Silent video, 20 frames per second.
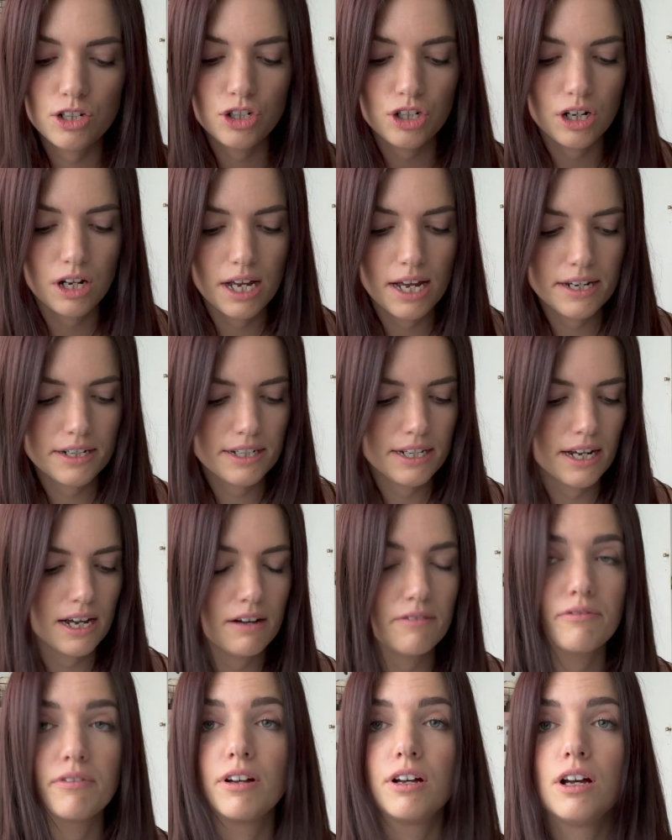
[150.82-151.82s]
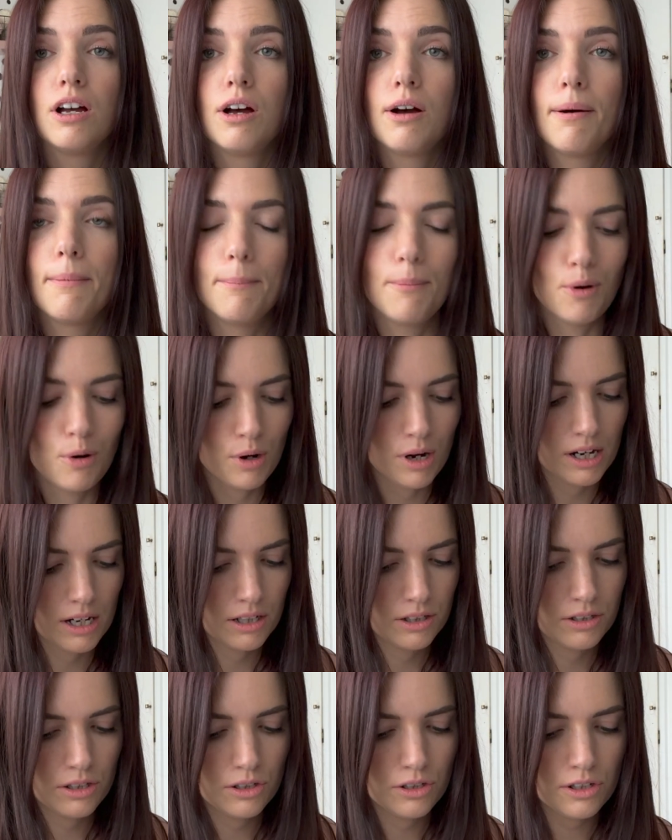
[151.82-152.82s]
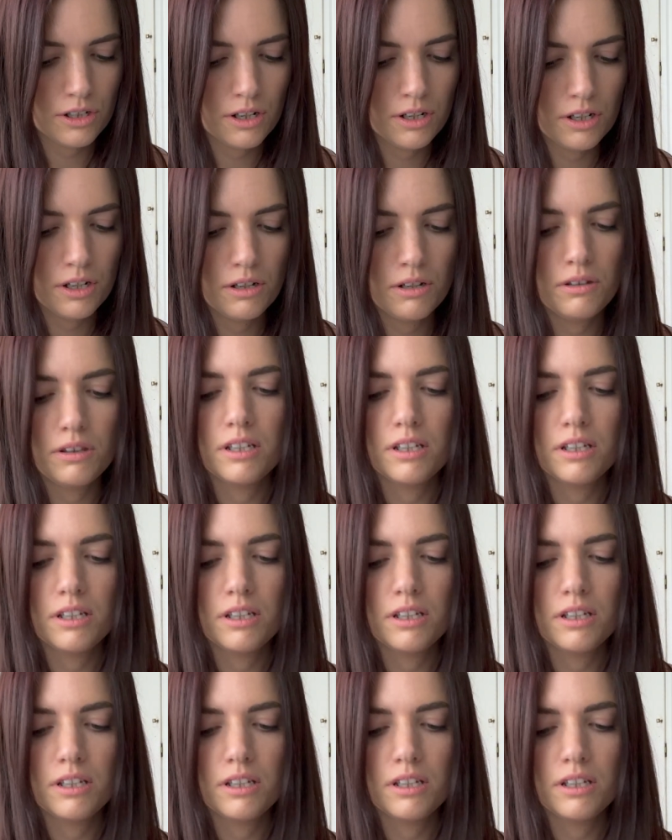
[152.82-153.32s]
I actually have more colours to show you.